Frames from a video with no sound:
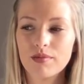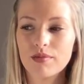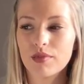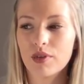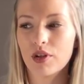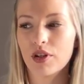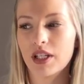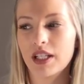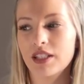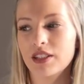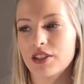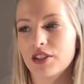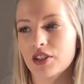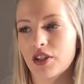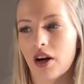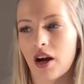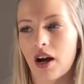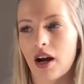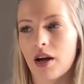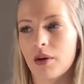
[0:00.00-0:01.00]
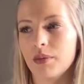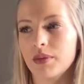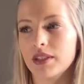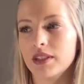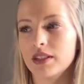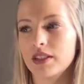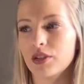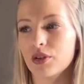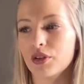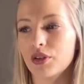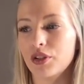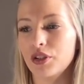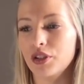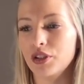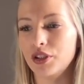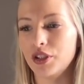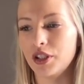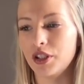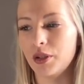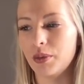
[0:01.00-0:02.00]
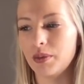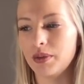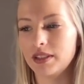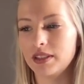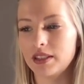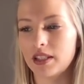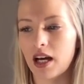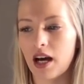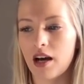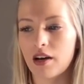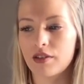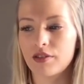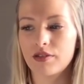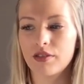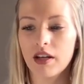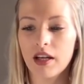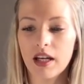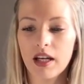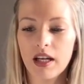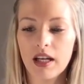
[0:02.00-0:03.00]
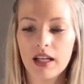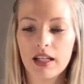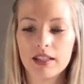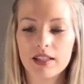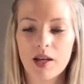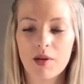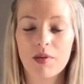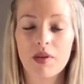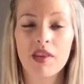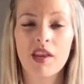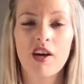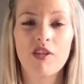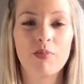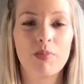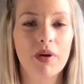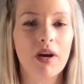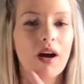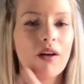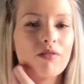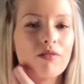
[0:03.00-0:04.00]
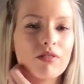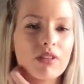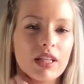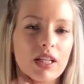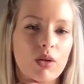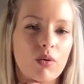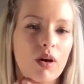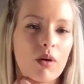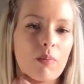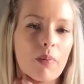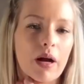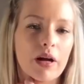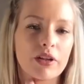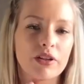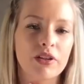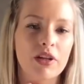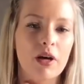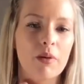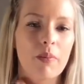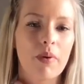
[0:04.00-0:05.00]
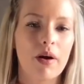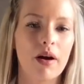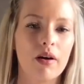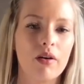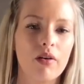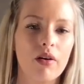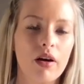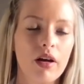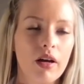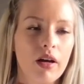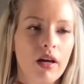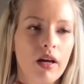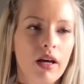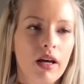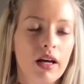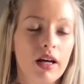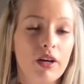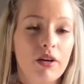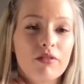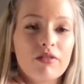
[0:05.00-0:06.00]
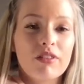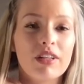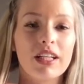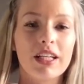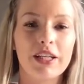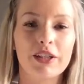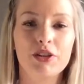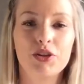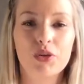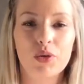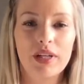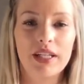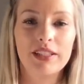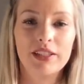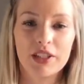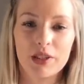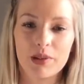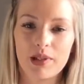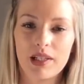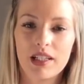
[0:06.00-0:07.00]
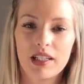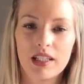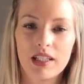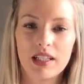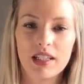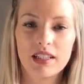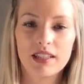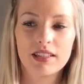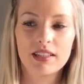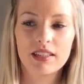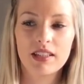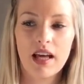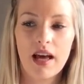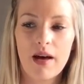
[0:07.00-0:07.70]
on Instagram and on YouTube and stuff. Is something that I've become really quite passionate about, and I'm really enjoying doing this.